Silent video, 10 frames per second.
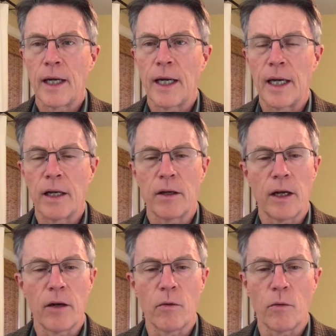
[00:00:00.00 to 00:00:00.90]
and
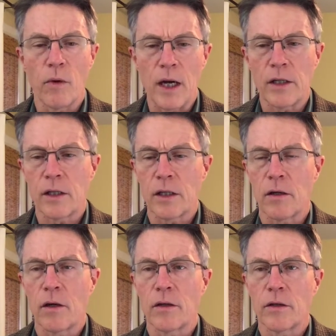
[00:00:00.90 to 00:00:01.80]
a rising
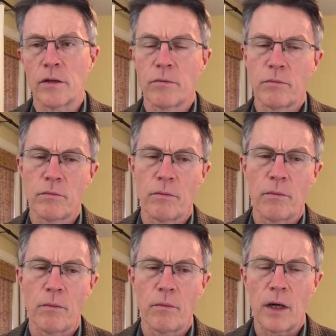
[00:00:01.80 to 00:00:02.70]
cause
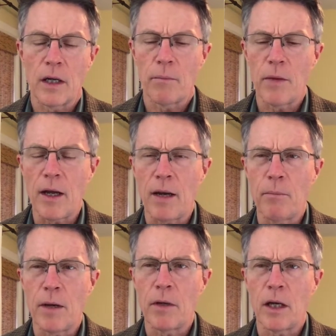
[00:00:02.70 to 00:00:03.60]
Mm, mm, eh,
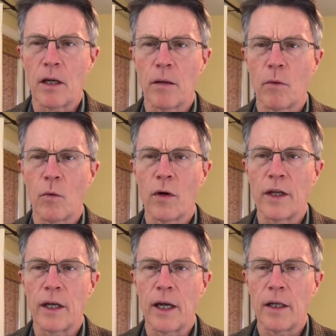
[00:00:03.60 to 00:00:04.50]
maybe not number
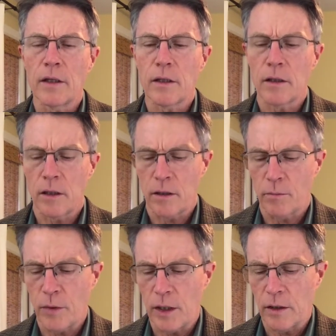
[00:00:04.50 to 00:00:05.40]
one yet, uh,
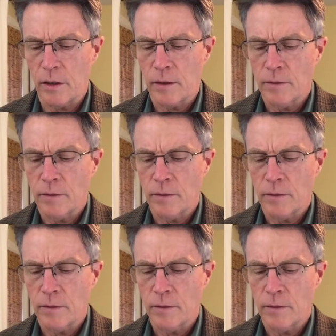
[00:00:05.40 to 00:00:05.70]
but